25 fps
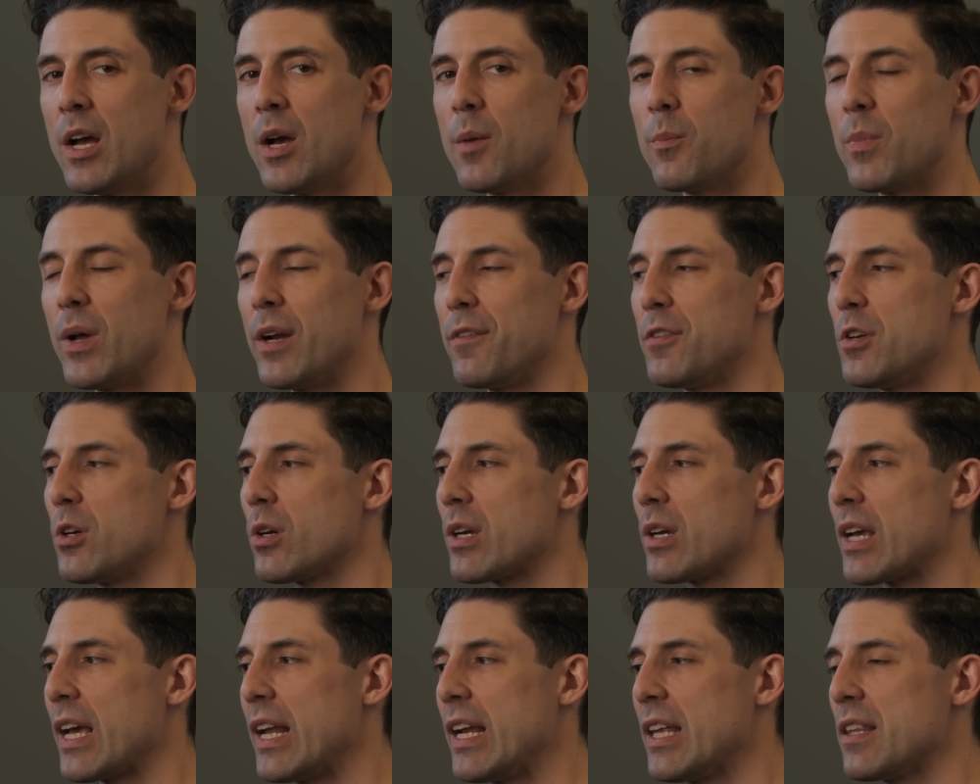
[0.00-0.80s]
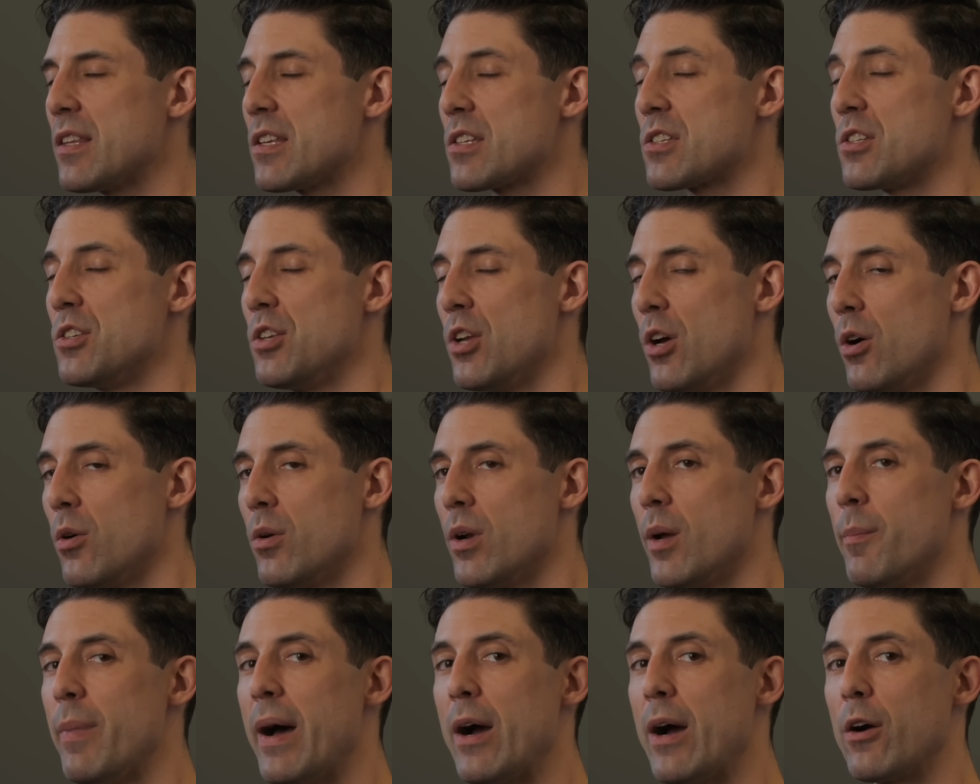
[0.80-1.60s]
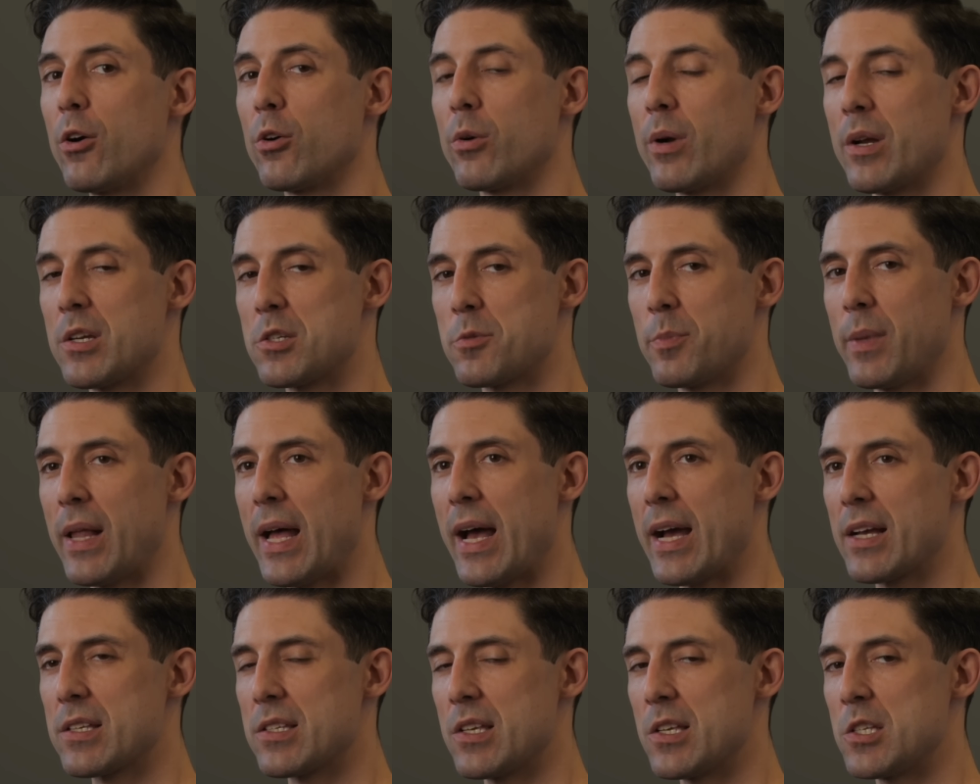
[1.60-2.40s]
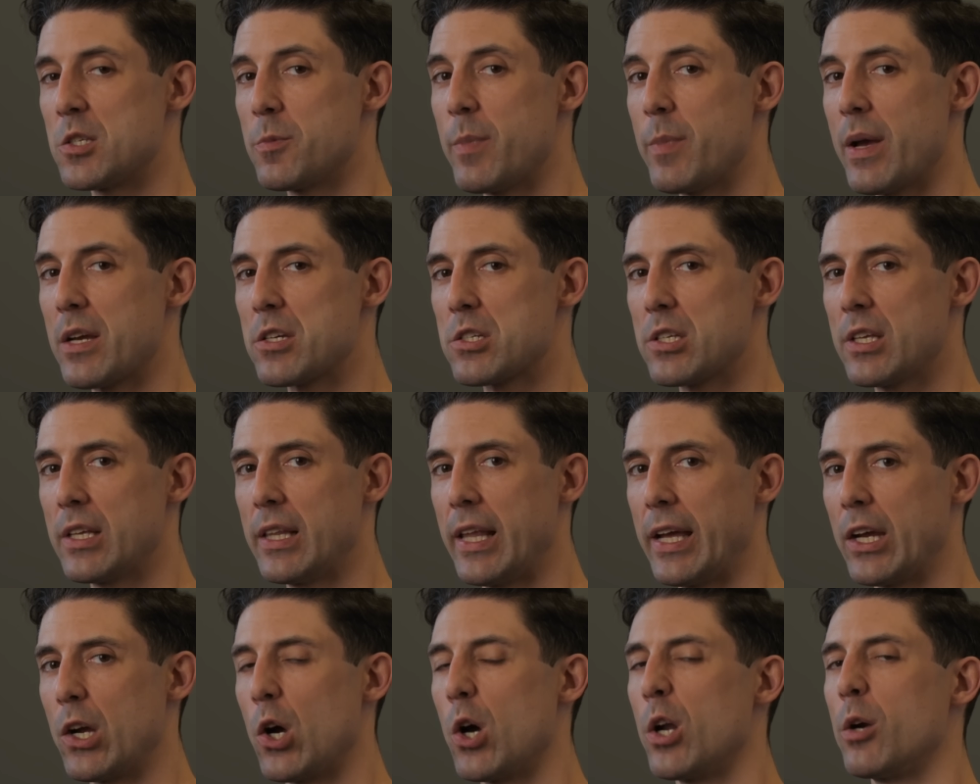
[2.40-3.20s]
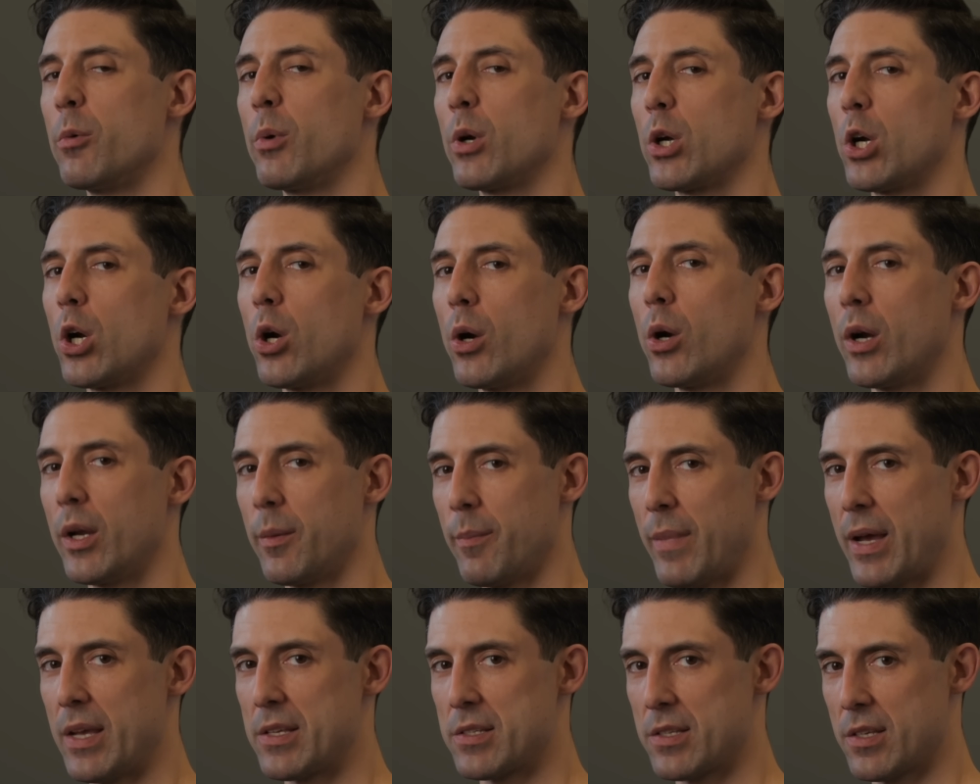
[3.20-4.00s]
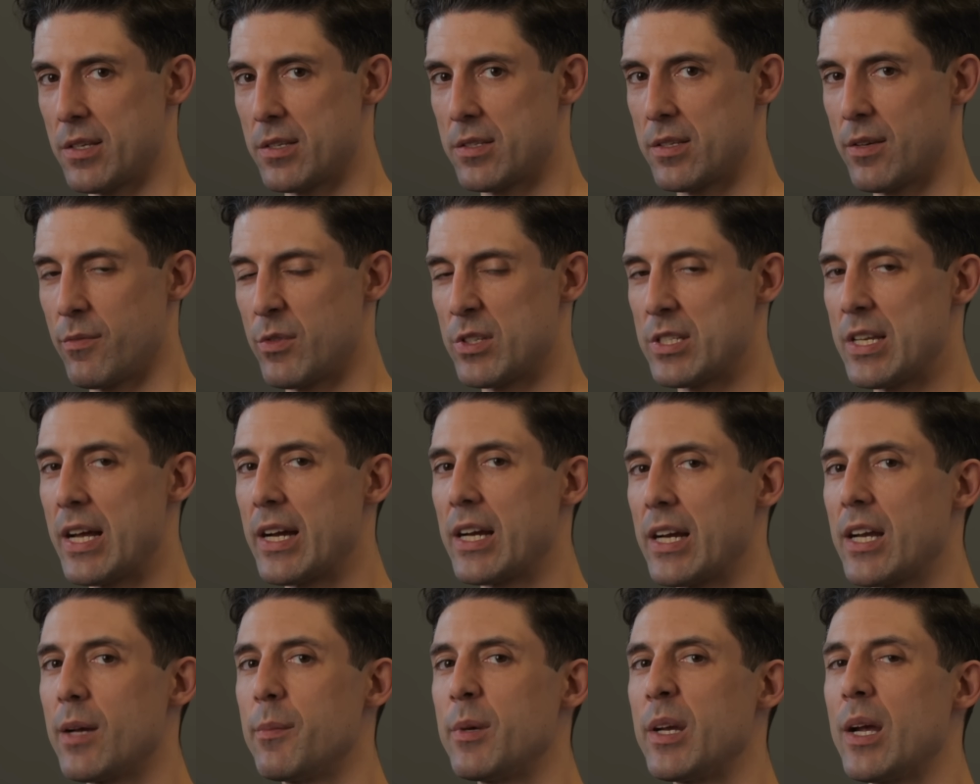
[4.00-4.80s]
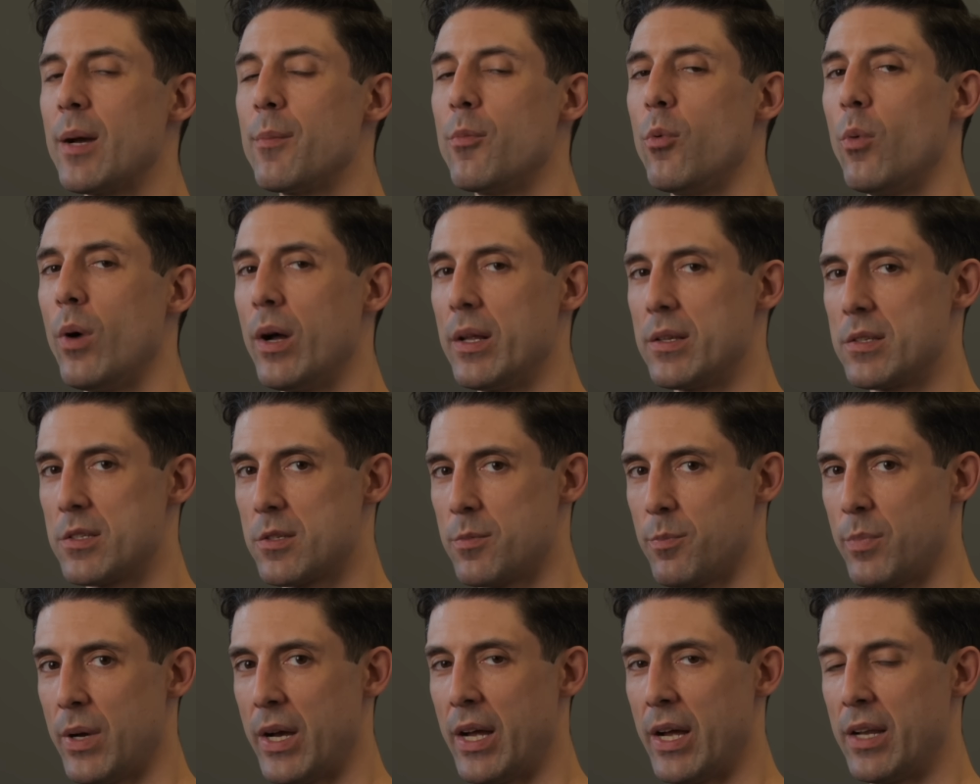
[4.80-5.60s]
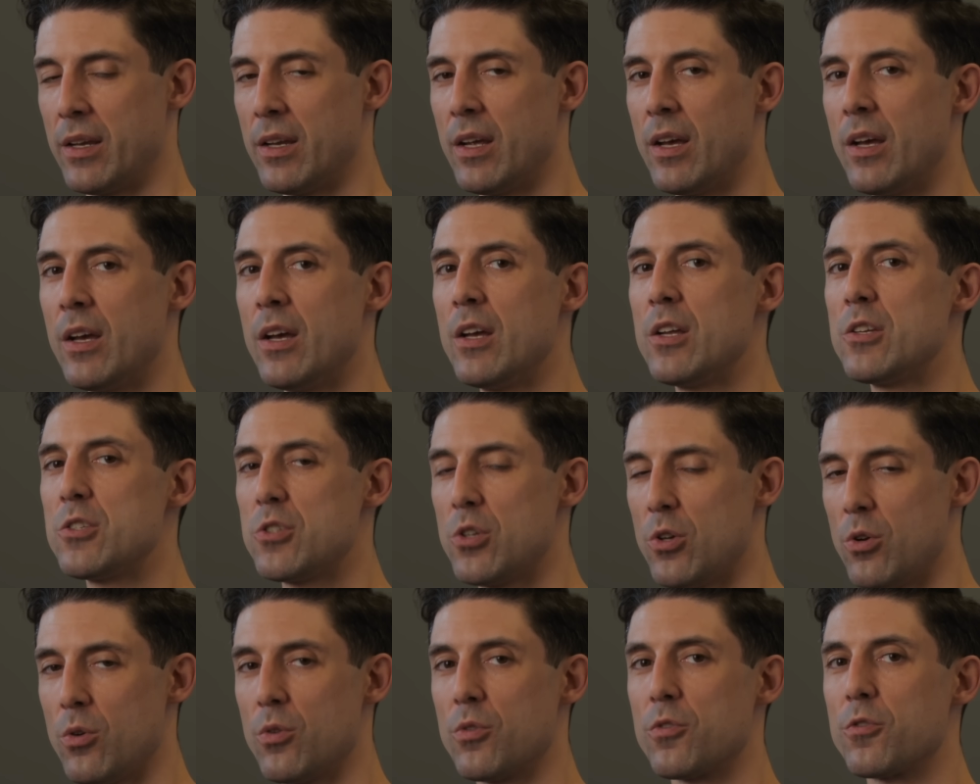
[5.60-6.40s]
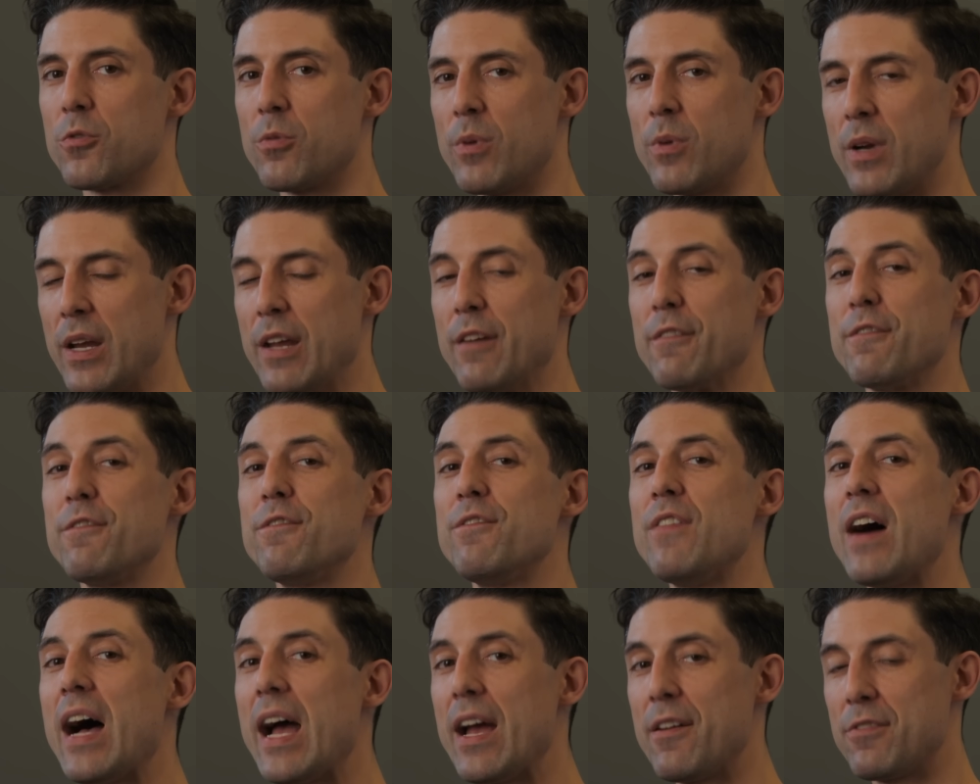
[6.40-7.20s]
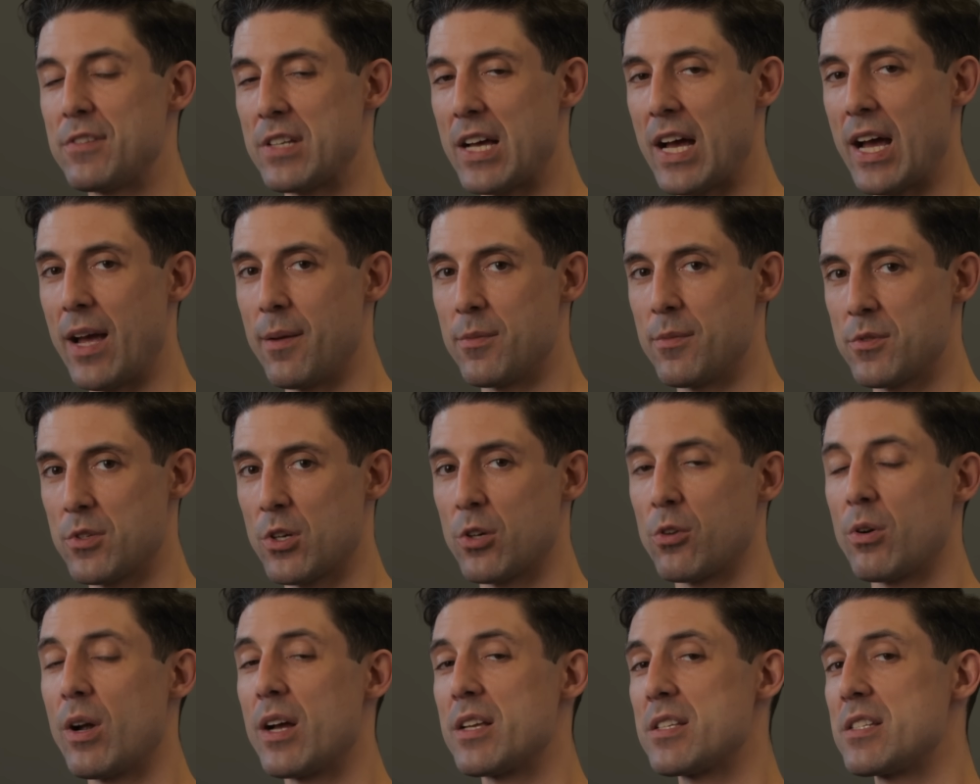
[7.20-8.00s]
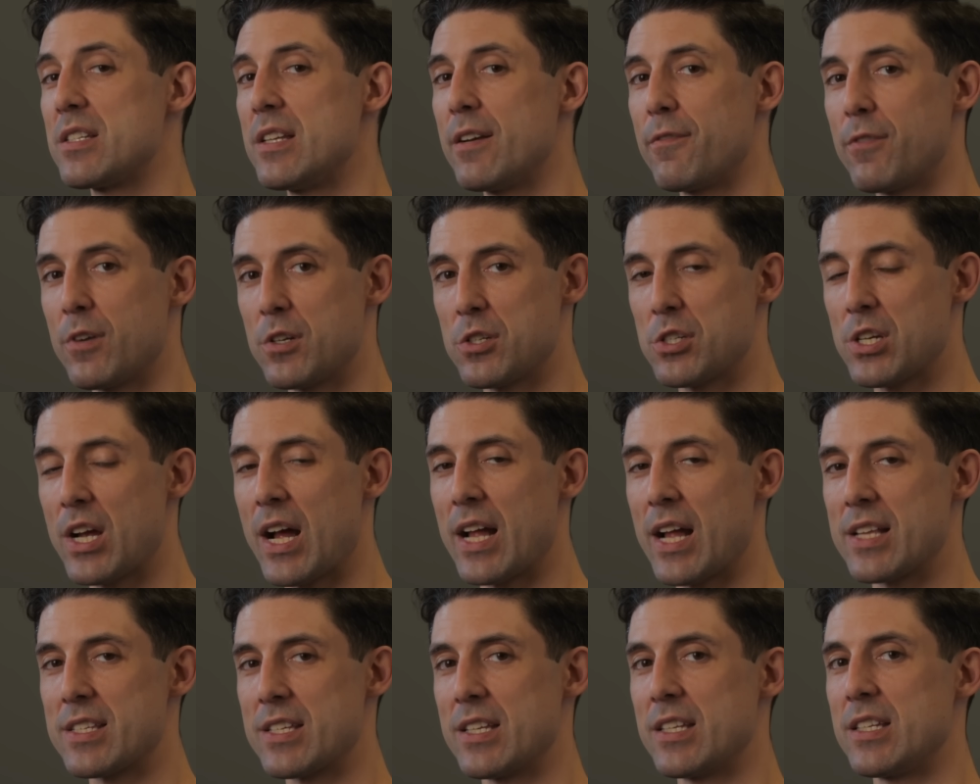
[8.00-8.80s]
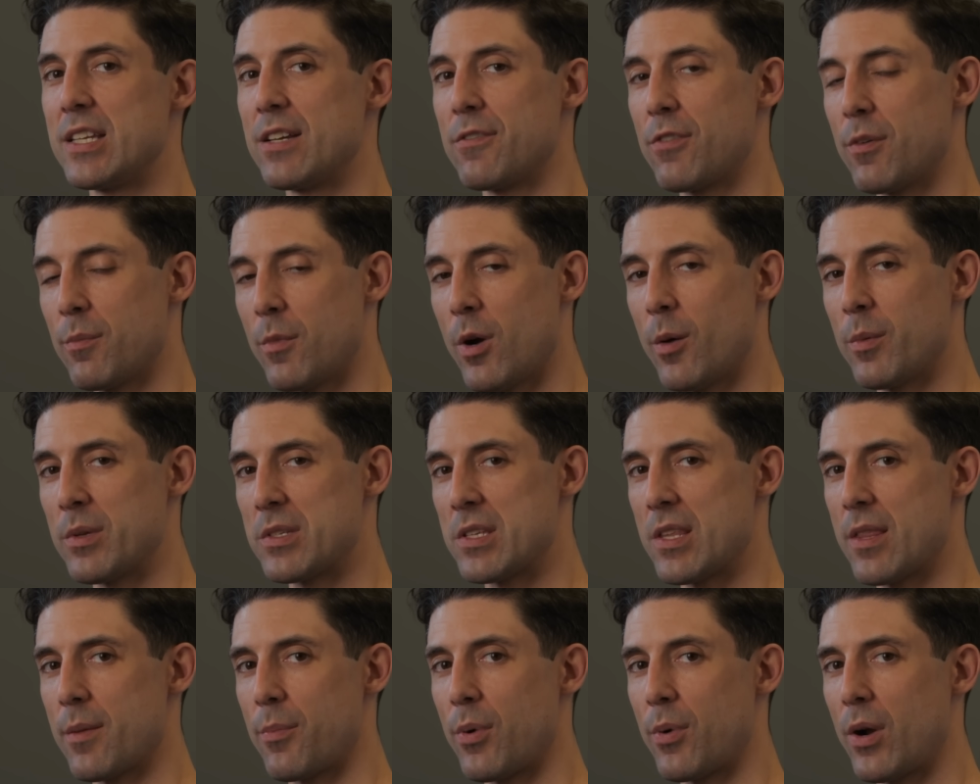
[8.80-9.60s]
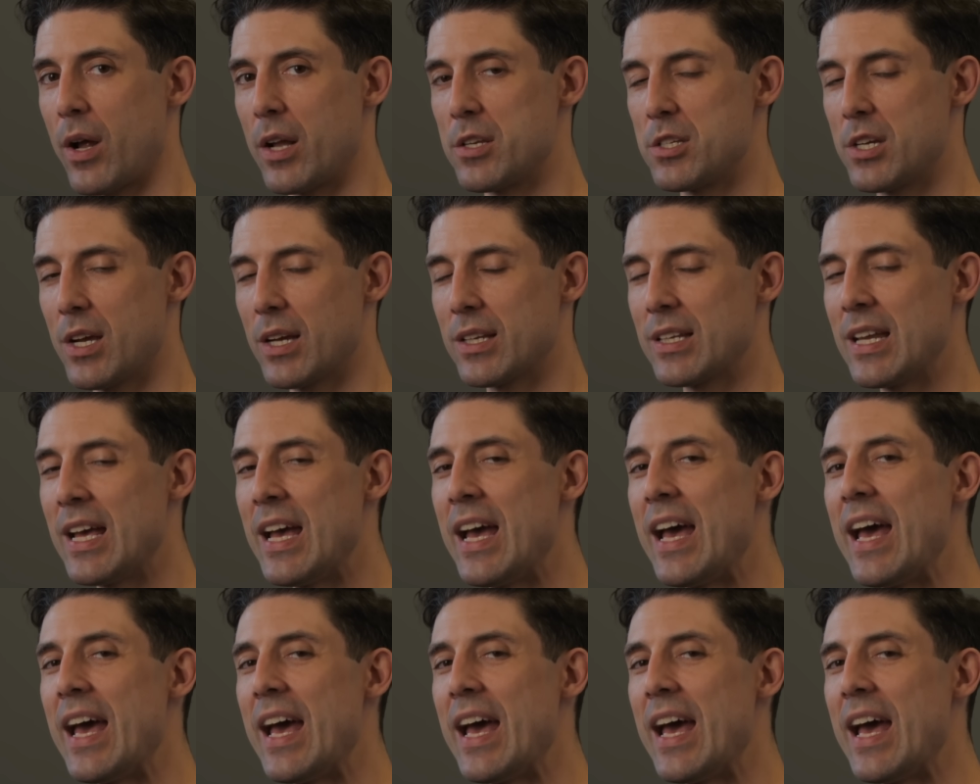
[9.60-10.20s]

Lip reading: But if you're getting this note about crushed blacks, especially like on a recurring basis, if it's not coming up once, but two, three, five times across different shots at different moments in the project,